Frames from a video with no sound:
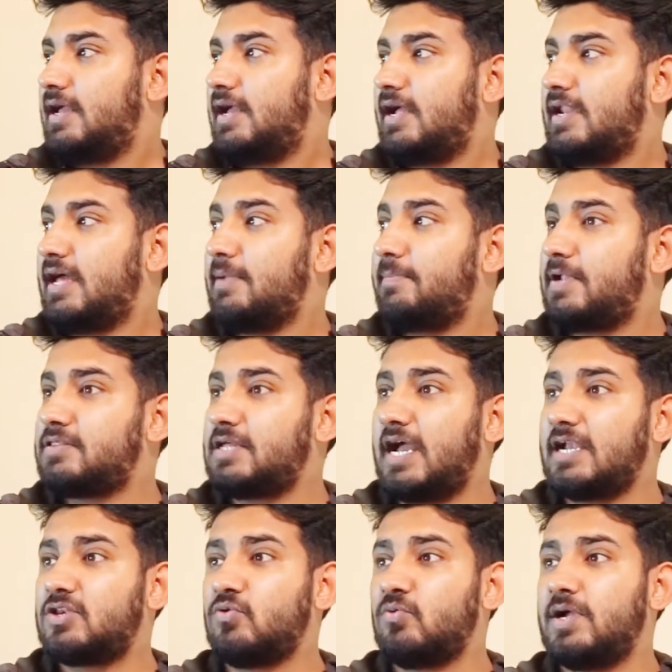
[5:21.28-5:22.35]
And iPads
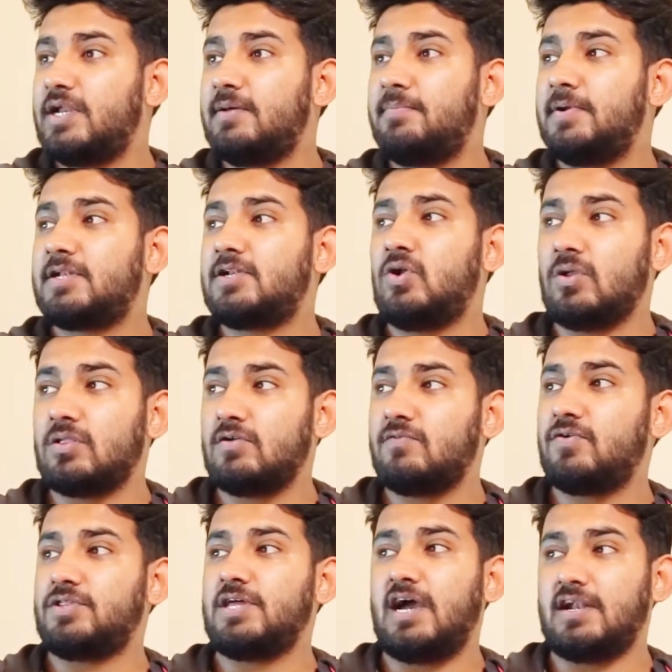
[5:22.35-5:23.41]
had to wait a bit longer
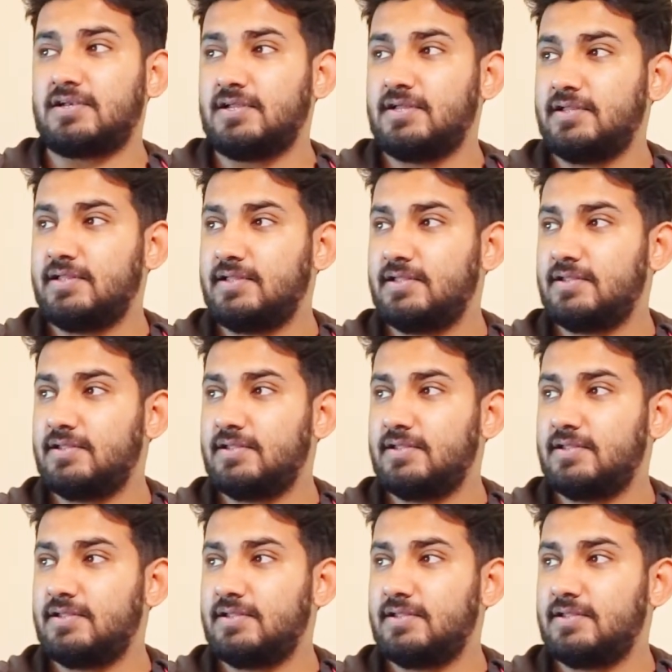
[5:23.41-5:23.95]
for that.